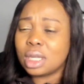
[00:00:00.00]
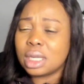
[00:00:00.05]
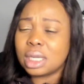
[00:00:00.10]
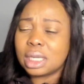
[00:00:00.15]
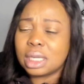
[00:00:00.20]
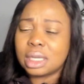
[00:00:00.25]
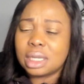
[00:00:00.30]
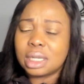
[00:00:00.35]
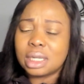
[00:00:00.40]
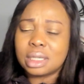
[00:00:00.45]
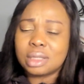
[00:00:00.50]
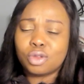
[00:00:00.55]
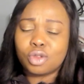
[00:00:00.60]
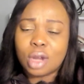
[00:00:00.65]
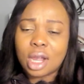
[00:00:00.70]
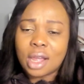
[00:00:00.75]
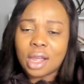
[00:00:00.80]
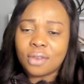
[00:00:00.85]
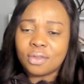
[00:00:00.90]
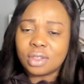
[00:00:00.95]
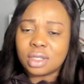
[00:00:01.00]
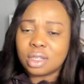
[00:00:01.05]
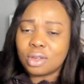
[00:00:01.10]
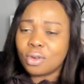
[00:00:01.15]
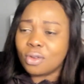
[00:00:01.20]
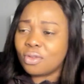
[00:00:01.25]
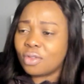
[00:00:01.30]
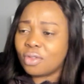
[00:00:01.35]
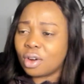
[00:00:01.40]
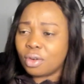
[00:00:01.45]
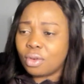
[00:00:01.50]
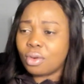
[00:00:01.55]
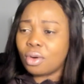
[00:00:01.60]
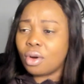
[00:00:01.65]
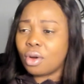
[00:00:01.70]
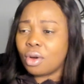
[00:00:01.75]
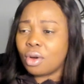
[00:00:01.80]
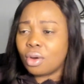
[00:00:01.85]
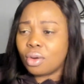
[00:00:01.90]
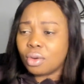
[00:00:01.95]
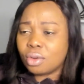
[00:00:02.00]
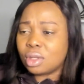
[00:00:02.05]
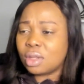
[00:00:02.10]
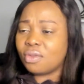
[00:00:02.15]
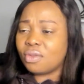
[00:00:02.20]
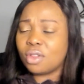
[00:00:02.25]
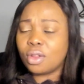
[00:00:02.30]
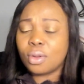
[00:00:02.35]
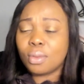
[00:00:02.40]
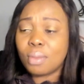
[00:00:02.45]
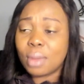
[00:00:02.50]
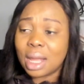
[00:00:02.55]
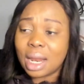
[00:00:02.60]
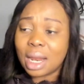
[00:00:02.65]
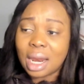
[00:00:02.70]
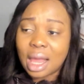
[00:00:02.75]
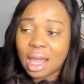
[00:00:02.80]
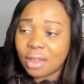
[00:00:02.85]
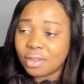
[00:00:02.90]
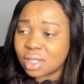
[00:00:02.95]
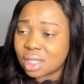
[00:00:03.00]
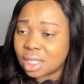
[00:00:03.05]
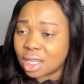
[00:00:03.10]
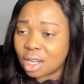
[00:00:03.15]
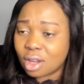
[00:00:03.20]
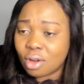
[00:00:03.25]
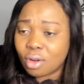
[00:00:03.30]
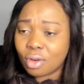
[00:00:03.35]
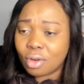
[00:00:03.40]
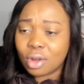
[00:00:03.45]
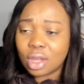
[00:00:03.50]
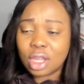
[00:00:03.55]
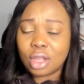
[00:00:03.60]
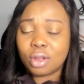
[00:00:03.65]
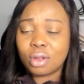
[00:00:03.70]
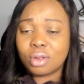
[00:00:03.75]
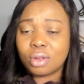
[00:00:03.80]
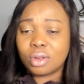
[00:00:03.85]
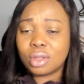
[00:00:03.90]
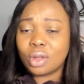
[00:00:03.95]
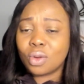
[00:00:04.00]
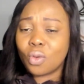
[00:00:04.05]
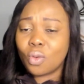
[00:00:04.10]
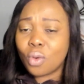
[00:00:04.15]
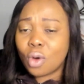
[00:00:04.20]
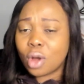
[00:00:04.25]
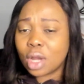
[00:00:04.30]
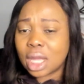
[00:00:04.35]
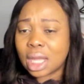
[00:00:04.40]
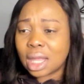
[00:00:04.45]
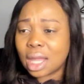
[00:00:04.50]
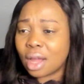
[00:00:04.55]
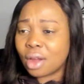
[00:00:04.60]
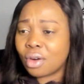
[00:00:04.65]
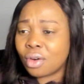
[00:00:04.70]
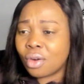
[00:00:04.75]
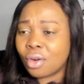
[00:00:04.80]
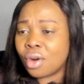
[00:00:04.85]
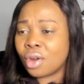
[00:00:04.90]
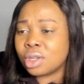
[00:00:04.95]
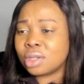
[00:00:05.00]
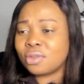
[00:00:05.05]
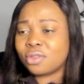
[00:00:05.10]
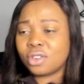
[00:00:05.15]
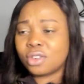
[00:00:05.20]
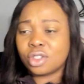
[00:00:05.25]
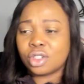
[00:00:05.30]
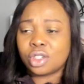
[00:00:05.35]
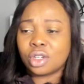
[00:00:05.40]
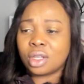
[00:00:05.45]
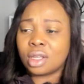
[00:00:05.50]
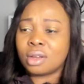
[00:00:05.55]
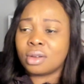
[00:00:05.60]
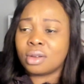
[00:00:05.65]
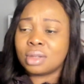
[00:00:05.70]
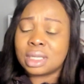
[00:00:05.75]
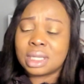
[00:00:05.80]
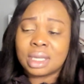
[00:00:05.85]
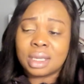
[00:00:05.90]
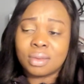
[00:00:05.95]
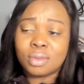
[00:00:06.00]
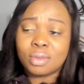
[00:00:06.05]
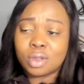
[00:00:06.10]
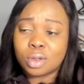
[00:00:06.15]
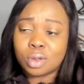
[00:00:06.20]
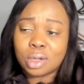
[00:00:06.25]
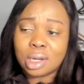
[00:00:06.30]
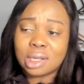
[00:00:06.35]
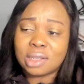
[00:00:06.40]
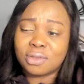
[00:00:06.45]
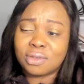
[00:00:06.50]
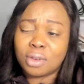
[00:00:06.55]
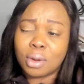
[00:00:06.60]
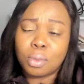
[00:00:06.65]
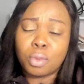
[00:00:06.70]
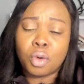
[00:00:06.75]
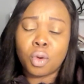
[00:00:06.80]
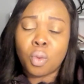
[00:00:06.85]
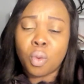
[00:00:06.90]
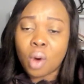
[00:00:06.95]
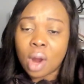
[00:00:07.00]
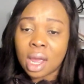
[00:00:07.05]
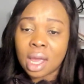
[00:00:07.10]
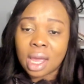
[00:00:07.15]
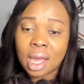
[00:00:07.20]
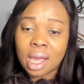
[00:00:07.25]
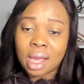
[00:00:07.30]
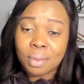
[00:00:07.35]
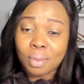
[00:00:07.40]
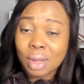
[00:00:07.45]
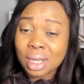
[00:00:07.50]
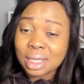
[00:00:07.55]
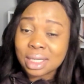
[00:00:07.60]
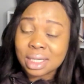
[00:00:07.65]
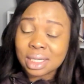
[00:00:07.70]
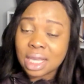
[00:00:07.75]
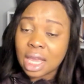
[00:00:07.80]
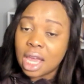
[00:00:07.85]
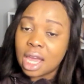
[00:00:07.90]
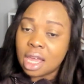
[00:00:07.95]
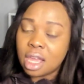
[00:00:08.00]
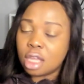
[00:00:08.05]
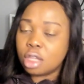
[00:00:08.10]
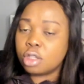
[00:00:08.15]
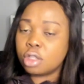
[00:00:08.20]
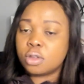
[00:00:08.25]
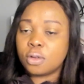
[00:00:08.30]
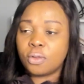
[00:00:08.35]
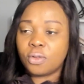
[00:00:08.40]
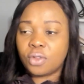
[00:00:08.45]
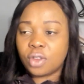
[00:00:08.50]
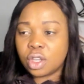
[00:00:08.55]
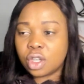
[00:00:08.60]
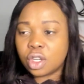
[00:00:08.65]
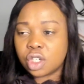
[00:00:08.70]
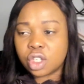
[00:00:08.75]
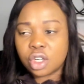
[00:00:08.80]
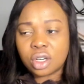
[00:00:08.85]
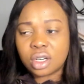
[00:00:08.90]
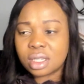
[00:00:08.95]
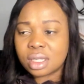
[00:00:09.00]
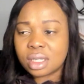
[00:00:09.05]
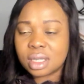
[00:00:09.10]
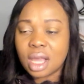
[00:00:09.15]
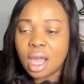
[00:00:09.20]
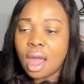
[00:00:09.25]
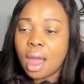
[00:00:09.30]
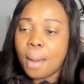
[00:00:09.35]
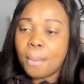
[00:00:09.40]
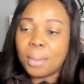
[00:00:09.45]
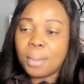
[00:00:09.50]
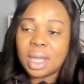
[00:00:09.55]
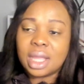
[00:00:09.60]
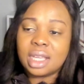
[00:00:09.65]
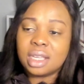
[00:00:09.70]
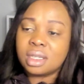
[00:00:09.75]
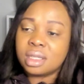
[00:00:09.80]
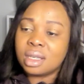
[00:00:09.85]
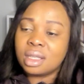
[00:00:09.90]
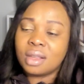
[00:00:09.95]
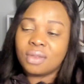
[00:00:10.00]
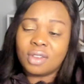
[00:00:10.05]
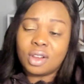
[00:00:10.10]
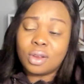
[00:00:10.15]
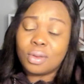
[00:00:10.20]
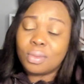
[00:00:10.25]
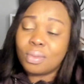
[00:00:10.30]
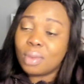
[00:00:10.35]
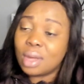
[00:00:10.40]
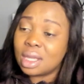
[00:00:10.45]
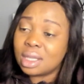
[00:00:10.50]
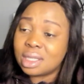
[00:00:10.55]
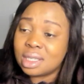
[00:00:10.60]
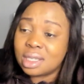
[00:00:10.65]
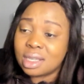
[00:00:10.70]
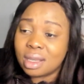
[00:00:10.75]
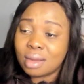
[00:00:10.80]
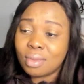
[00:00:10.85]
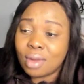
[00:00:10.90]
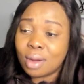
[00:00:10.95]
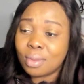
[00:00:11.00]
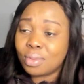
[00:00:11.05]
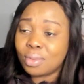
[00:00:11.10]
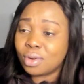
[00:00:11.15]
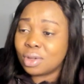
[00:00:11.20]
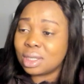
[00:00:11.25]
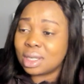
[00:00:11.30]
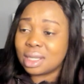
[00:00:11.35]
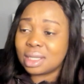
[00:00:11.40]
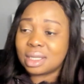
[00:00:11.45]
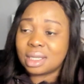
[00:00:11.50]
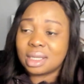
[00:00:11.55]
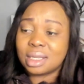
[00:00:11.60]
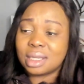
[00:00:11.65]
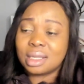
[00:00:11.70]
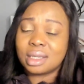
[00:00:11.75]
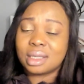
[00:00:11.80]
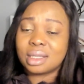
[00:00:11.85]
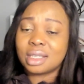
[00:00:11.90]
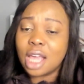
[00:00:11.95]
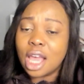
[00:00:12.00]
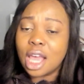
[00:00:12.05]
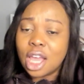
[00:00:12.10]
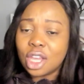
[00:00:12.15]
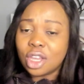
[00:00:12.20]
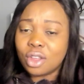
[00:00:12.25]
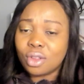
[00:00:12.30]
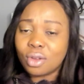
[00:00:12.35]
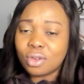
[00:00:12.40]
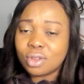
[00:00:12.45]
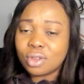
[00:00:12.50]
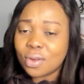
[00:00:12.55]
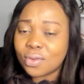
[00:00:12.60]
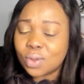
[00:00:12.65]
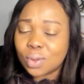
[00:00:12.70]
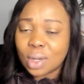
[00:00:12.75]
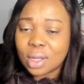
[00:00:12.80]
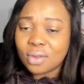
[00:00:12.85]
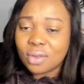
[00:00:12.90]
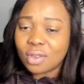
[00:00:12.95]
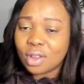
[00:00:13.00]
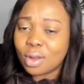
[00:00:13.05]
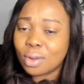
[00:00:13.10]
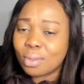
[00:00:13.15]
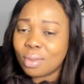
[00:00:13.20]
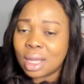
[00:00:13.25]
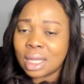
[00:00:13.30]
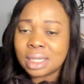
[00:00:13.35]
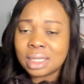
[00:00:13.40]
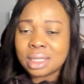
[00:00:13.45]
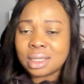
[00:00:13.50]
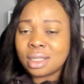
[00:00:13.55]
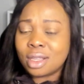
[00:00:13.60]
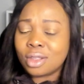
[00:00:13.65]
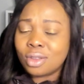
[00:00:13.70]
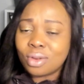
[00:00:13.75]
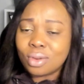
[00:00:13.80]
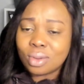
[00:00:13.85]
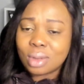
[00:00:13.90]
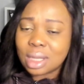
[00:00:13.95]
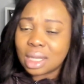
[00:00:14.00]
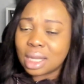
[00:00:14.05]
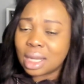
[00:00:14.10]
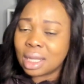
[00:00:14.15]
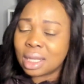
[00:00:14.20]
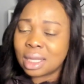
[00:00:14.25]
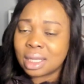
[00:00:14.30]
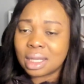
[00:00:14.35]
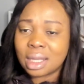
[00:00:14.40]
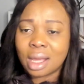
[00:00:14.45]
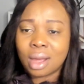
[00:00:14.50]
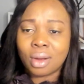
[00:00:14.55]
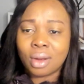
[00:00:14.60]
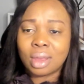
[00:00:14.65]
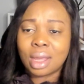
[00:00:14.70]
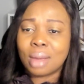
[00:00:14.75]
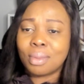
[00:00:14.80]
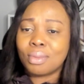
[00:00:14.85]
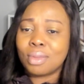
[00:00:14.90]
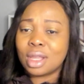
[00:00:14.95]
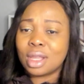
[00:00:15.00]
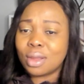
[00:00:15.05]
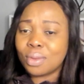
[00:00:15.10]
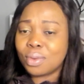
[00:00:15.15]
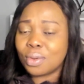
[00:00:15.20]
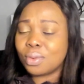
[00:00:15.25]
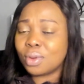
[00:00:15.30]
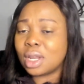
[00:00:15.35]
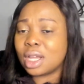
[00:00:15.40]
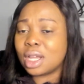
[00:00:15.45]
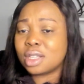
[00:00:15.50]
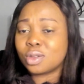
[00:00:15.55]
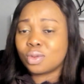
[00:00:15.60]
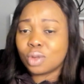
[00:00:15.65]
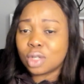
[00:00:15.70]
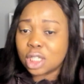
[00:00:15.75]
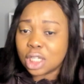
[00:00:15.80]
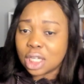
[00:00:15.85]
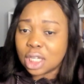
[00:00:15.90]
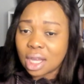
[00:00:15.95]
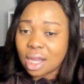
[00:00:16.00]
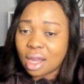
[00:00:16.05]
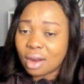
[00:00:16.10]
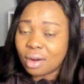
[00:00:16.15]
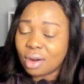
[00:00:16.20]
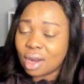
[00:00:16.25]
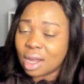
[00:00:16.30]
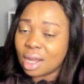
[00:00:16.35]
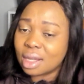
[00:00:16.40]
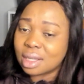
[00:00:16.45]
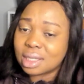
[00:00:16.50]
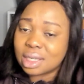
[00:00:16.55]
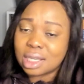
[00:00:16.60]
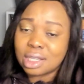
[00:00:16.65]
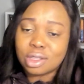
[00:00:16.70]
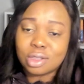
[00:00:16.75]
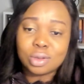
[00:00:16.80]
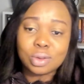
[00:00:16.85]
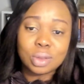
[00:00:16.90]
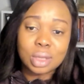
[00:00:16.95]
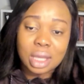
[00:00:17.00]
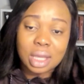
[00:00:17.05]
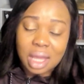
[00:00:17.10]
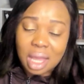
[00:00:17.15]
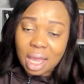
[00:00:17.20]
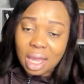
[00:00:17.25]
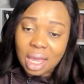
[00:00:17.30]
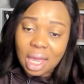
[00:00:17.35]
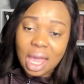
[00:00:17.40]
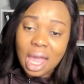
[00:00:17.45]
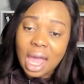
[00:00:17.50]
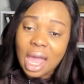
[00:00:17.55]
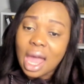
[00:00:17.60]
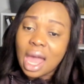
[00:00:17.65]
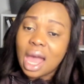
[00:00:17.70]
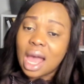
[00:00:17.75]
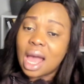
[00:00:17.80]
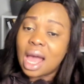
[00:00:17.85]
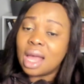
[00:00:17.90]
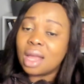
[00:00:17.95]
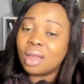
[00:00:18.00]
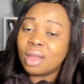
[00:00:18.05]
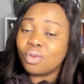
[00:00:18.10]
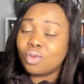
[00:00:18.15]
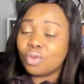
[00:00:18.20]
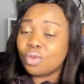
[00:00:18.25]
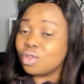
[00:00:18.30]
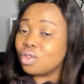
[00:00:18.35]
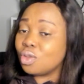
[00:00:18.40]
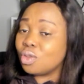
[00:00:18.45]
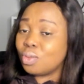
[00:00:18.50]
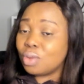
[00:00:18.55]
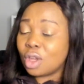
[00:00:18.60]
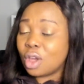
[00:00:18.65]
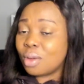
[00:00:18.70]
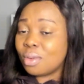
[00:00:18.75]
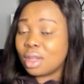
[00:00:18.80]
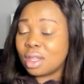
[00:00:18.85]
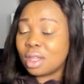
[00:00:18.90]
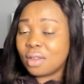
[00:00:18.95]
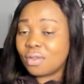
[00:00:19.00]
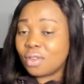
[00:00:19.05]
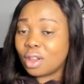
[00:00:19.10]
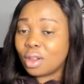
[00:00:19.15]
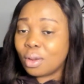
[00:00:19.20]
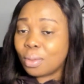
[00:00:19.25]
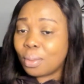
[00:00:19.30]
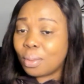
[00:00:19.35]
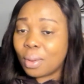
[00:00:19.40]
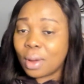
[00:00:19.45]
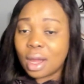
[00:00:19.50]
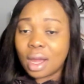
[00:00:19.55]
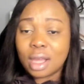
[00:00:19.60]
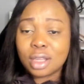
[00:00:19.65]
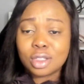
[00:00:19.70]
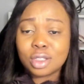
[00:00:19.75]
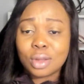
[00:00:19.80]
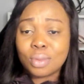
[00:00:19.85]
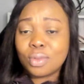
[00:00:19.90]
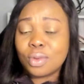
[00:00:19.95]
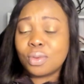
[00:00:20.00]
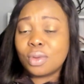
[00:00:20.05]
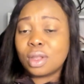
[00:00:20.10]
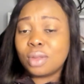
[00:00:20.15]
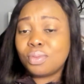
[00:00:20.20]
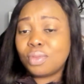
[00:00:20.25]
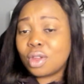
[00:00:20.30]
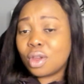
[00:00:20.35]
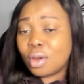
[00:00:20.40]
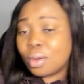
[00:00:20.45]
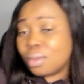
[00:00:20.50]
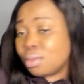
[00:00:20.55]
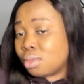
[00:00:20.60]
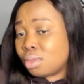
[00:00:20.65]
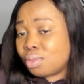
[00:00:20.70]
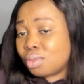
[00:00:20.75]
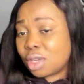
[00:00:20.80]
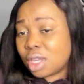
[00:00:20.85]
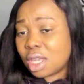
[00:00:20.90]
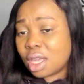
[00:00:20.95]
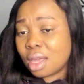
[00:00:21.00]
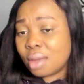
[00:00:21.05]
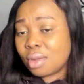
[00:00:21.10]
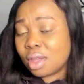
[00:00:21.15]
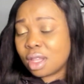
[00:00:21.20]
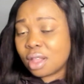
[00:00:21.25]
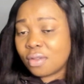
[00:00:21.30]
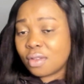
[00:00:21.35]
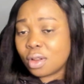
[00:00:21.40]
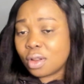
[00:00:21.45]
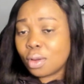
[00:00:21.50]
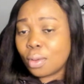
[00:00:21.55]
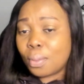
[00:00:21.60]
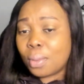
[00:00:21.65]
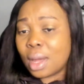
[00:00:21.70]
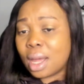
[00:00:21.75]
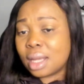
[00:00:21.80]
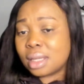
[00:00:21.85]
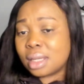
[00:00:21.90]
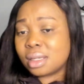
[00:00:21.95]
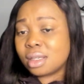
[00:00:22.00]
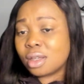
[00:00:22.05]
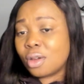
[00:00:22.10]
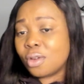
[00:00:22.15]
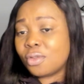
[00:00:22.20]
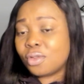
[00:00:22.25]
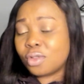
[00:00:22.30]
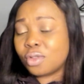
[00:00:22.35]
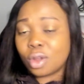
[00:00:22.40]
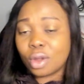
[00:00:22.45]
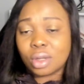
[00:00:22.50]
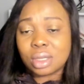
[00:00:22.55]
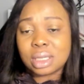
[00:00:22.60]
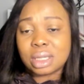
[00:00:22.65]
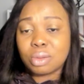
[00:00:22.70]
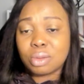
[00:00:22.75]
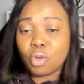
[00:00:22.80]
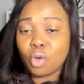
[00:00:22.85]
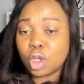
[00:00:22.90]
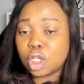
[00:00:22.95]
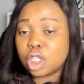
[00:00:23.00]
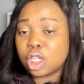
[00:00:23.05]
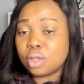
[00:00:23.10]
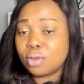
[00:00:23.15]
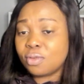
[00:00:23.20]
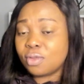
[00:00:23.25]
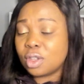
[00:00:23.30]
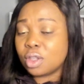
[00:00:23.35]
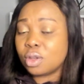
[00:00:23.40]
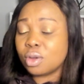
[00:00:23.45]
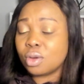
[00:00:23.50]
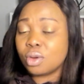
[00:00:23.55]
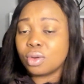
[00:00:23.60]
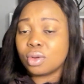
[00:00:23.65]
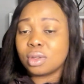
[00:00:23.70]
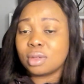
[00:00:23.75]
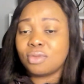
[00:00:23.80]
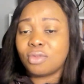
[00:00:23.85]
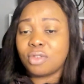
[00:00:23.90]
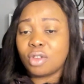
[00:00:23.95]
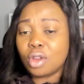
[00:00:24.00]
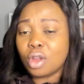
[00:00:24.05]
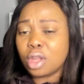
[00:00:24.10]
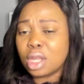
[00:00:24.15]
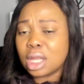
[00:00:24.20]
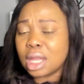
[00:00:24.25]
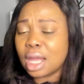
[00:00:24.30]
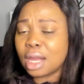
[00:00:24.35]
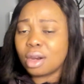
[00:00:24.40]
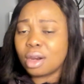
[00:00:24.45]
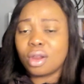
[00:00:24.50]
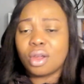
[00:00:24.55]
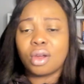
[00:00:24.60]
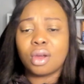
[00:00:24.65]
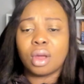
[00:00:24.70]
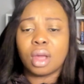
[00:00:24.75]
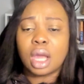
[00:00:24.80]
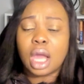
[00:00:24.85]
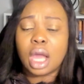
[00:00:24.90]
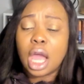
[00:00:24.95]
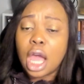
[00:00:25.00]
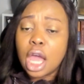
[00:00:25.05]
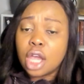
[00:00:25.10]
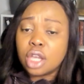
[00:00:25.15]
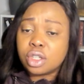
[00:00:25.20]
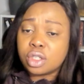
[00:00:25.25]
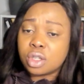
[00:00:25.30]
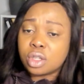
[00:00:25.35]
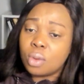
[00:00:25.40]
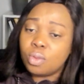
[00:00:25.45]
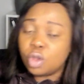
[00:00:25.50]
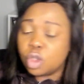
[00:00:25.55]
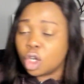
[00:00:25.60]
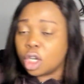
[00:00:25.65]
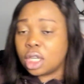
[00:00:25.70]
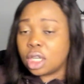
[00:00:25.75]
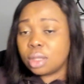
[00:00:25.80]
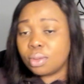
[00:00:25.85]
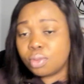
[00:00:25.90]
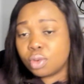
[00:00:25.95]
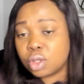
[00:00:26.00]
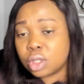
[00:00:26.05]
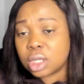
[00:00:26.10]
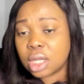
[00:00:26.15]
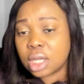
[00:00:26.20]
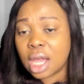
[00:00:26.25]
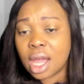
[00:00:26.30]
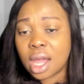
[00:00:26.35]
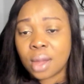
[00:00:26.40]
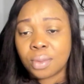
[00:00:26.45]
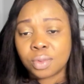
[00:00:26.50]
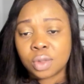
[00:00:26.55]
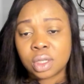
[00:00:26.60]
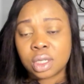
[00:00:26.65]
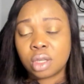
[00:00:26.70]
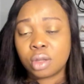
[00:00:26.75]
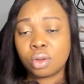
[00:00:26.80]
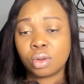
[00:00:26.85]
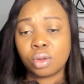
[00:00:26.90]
it drives the overall development life cycle, including working across functional teams to transform requirements into features, managing development team and processes. Software development is the new thing in town, and many people are switching careers into tech. And you become a developer. Some people became a developer, self-taught, watching videos, following along. Some join boot camps,